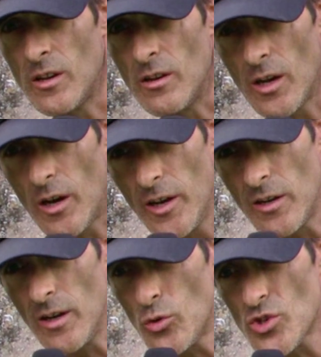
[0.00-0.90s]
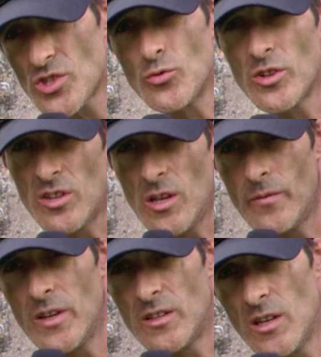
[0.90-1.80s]
and I watched all the
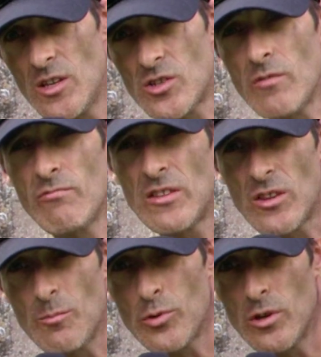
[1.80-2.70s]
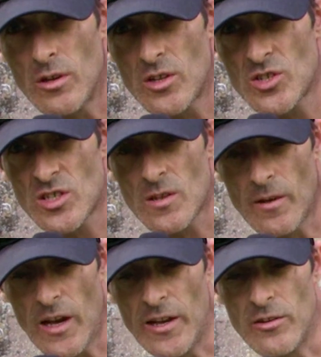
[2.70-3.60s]
DVDs, I read the books,
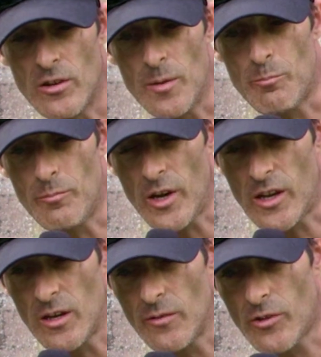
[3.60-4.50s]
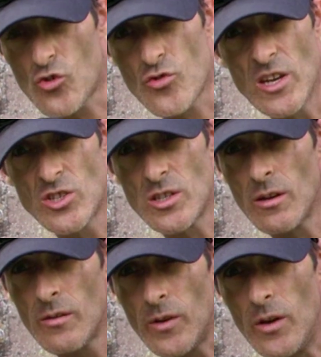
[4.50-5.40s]
and I kind of created
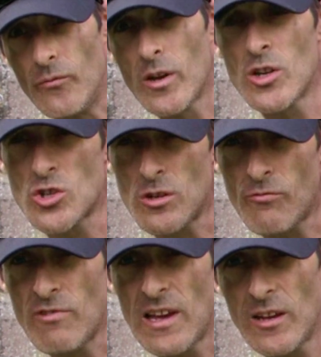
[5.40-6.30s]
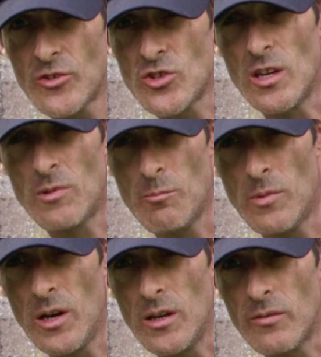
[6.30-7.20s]
a version of reality in my
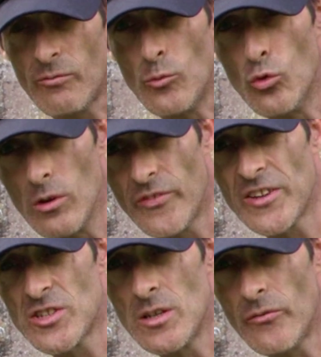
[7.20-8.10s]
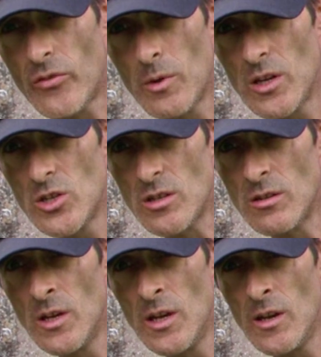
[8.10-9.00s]
mind from all of that
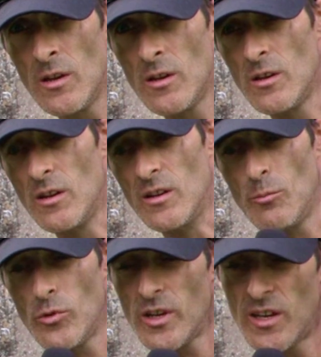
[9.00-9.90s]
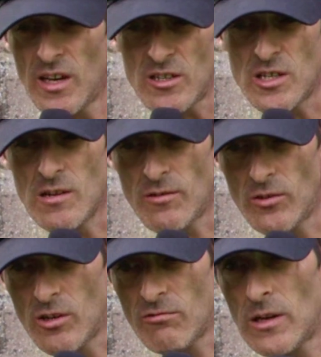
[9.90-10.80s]
information. And then when I get here
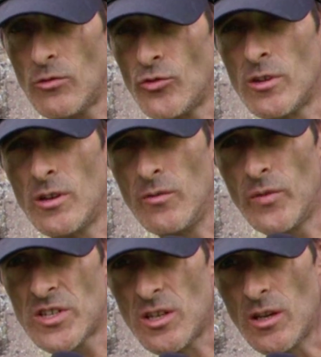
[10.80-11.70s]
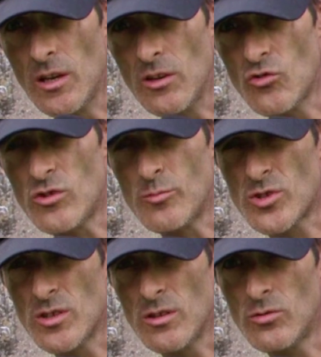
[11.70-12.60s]
on the ground and I investigate the crop
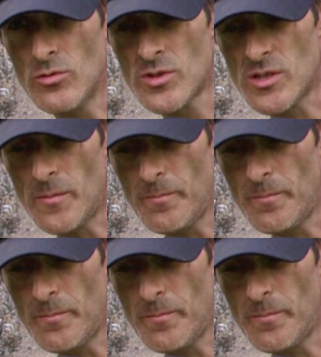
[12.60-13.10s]
circles,